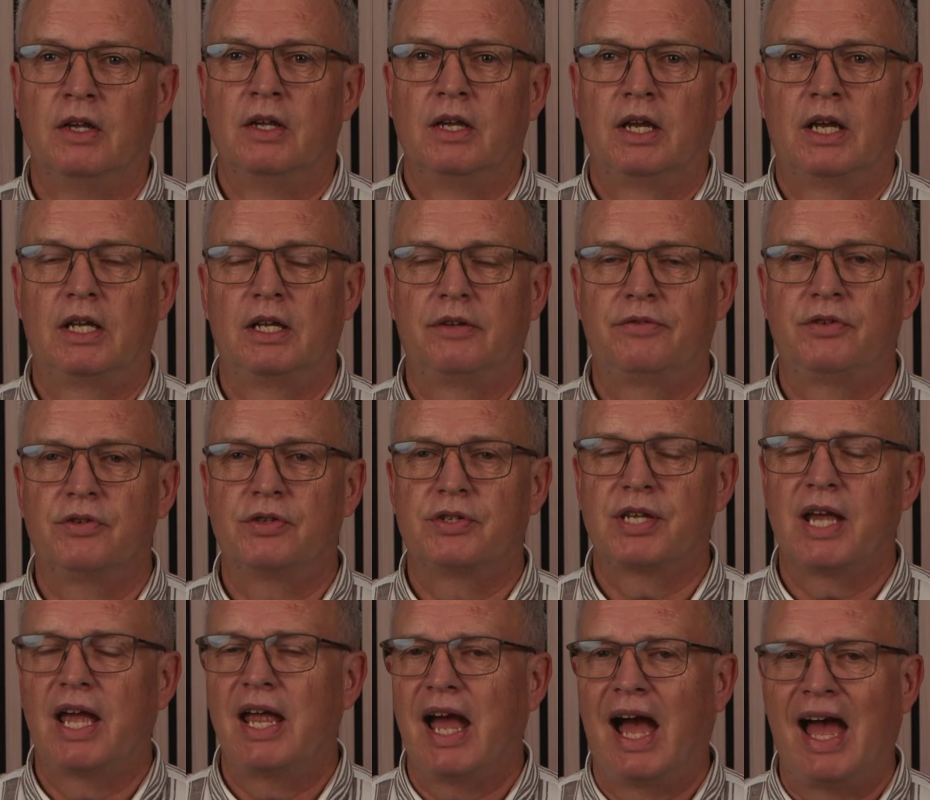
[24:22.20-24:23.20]
And if you
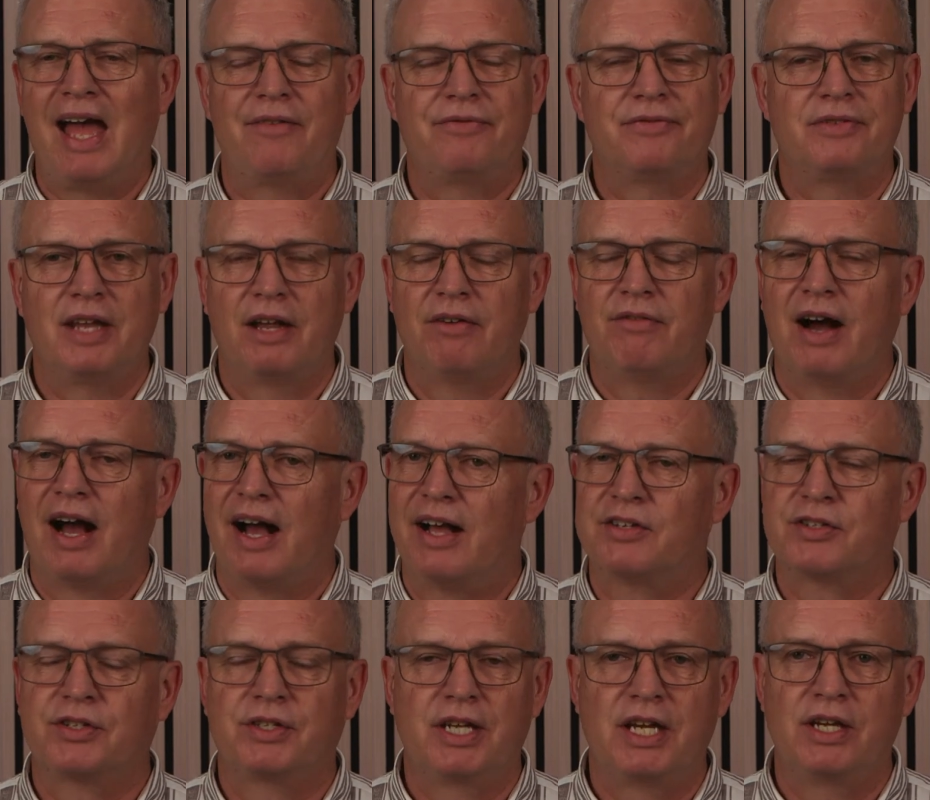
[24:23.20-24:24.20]
say, I have never
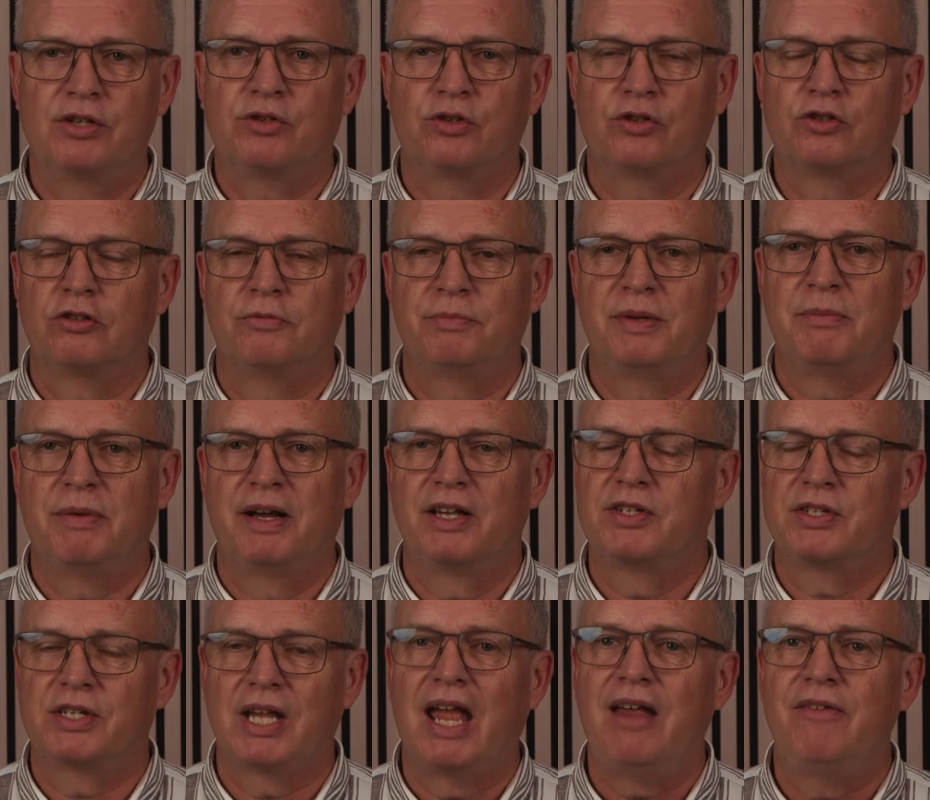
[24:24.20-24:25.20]
asked Jesus to be my
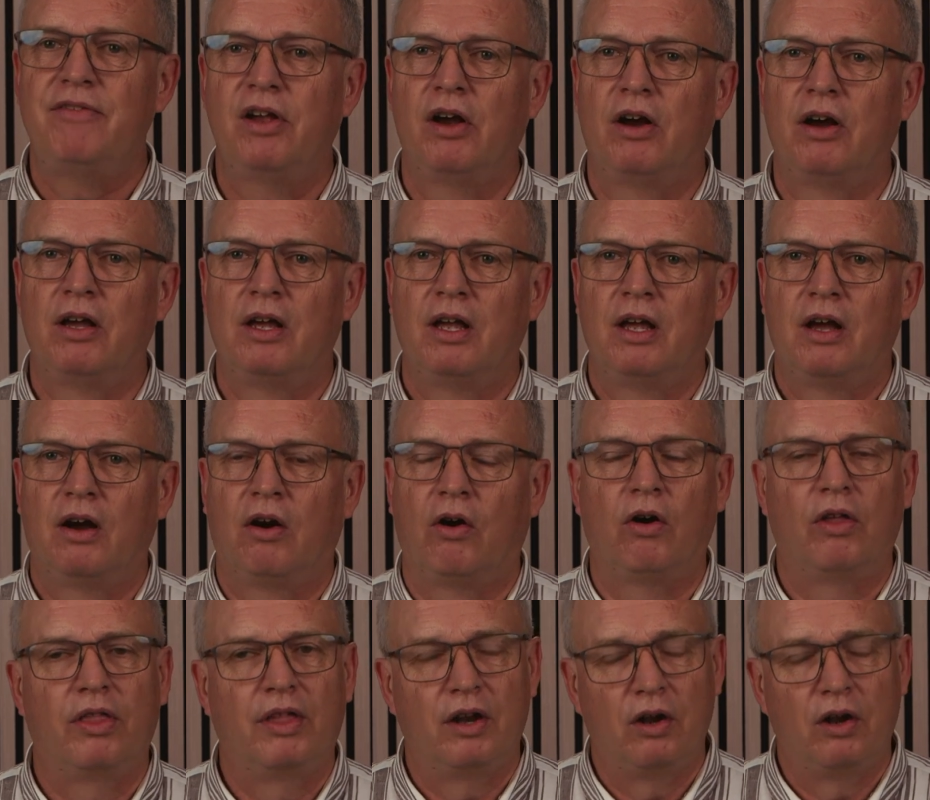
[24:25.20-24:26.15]
Savior or the